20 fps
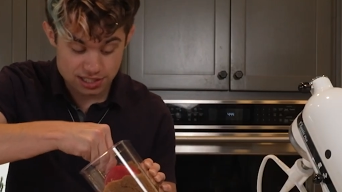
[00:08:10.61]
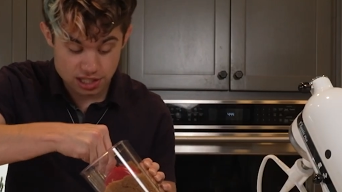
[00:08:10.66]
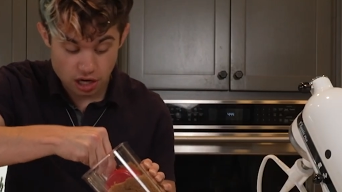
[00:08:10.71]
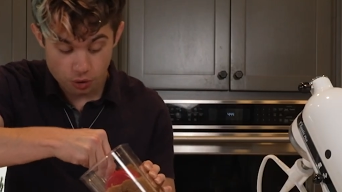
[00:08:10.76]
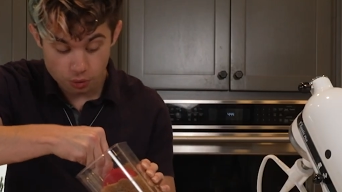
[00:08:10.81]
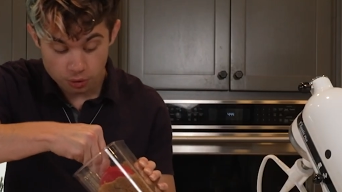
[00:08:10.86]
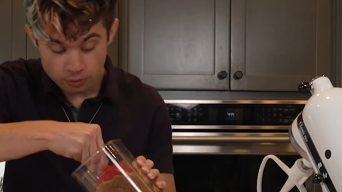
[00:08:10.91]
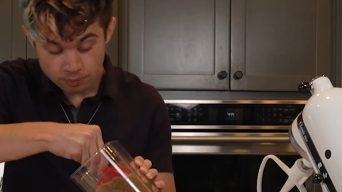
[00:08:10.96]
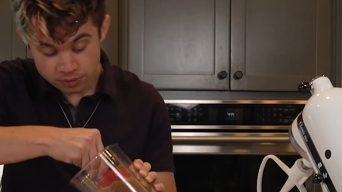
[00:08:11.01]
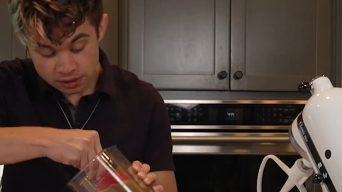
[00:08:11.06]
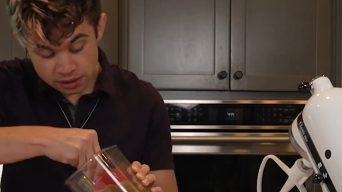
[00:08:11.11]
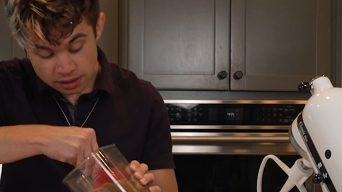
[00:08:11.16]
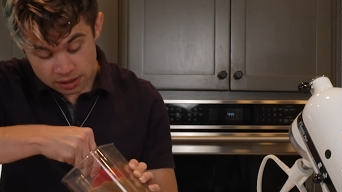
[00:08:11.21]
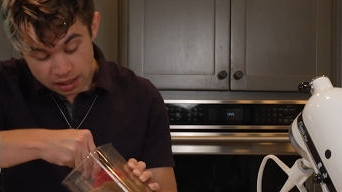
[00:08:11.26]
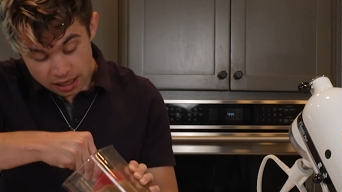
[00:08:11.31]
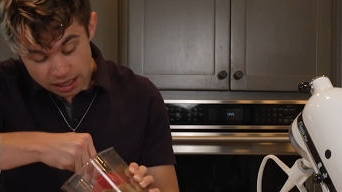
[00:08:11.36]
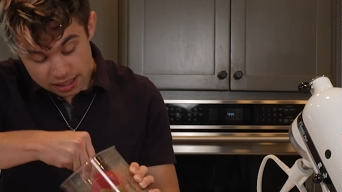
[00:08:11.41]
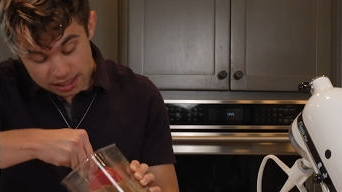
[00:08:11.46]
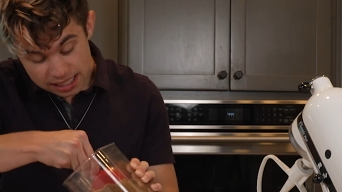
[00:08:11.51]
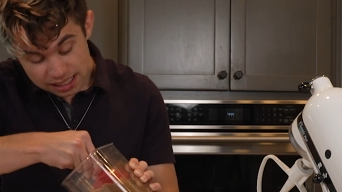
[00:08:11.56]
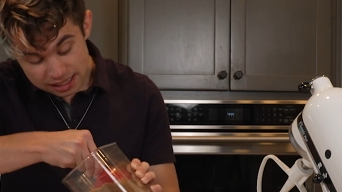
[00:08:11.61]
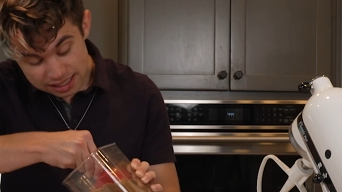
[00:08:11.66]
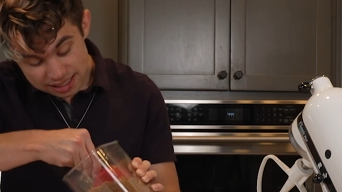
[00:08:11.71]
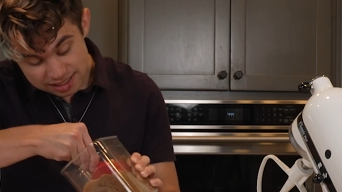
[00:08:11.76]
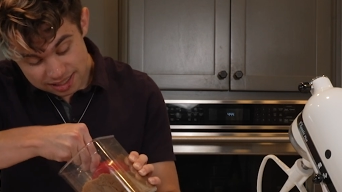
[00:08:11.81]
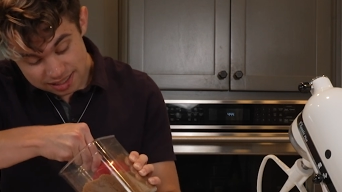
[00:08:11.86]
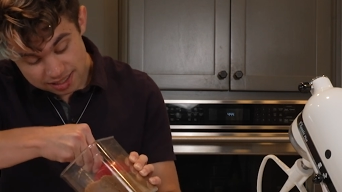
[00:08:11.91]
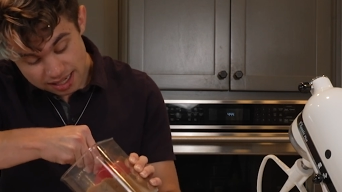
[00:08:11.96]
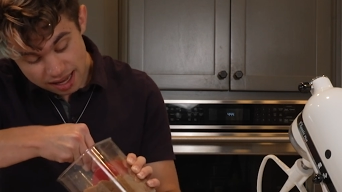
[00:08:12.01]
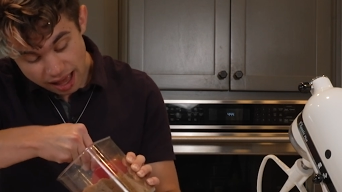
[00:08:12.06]
So,
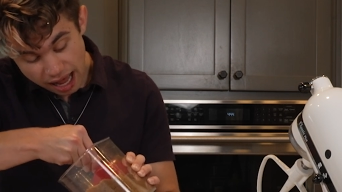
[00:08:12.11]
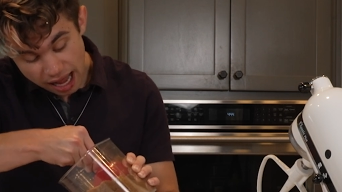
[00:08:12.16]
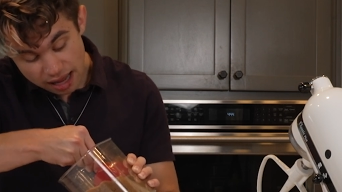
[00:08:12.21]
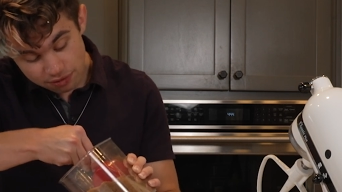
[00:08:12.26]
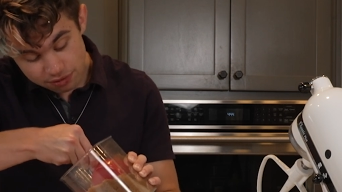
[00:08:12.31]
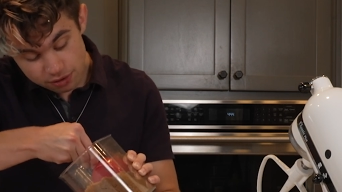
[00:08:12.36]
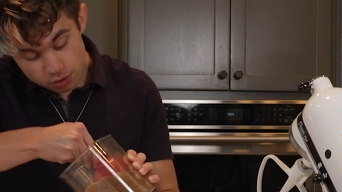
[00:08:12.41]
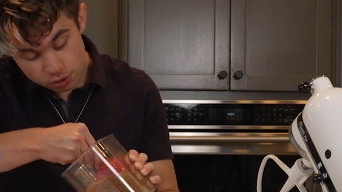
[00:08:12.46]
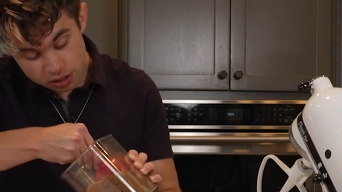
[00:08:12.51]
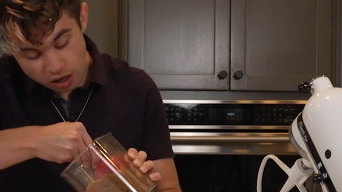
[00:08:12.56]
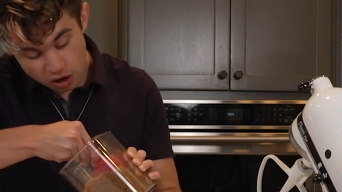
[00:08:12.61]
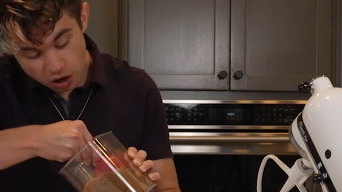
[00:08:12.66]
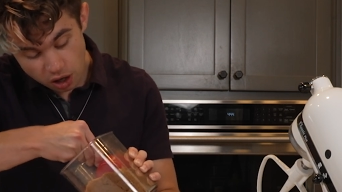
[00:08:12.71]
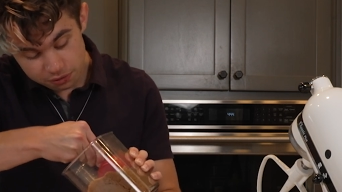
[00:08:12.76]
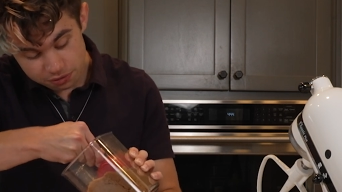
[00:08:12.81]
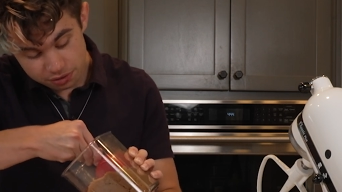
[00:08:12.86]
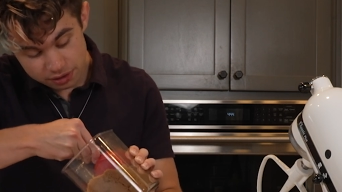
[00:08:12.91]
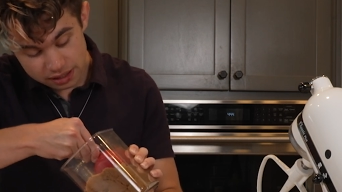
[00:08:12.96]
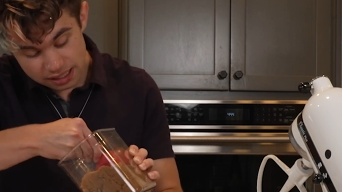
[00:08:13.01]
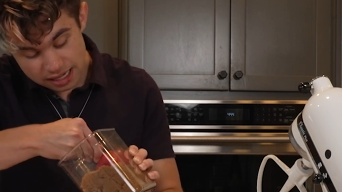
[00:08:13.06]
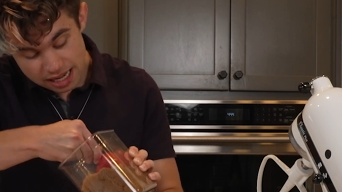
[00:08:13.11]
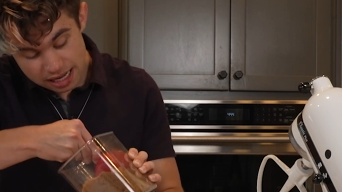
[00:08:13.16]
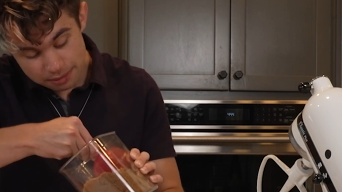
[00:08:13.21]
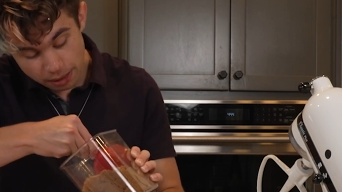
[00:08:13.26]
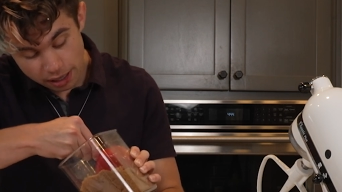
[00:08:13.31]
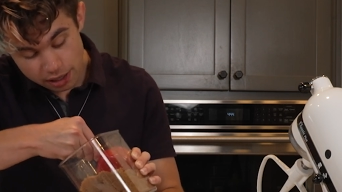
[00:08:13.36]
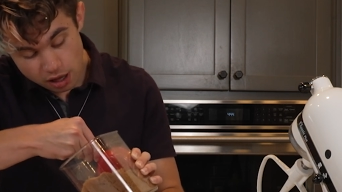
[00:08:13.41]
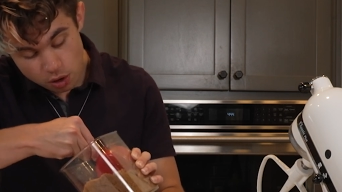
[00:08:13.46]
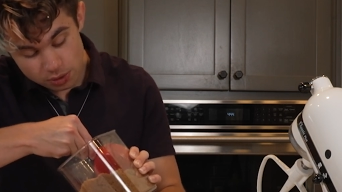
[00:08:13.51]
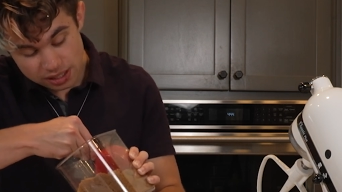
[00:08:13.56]
needless to say, I feel confident in
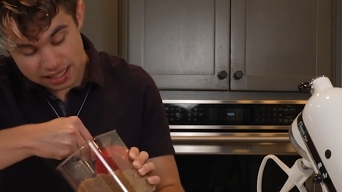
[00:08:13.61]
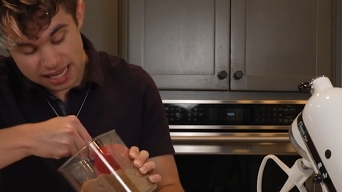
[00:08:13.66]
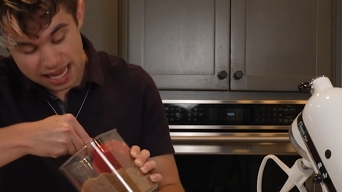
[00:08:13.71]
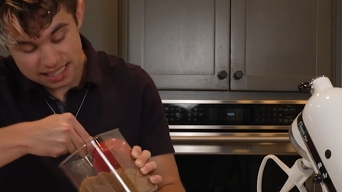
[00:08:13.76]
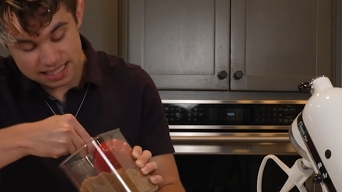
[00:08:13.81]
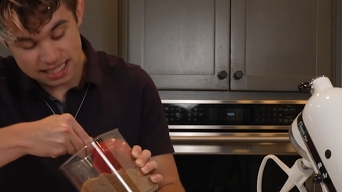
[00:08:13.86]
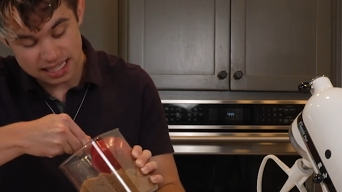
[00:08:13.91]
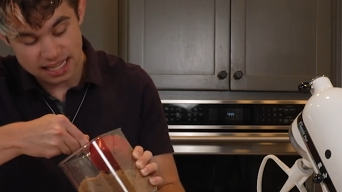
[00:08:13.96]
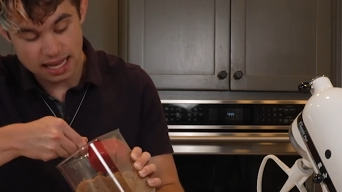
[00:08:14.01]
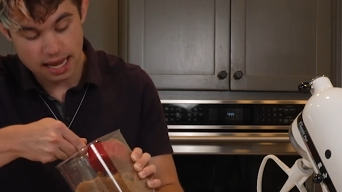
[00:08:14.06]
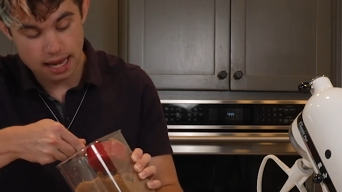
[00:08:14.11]
my own guessing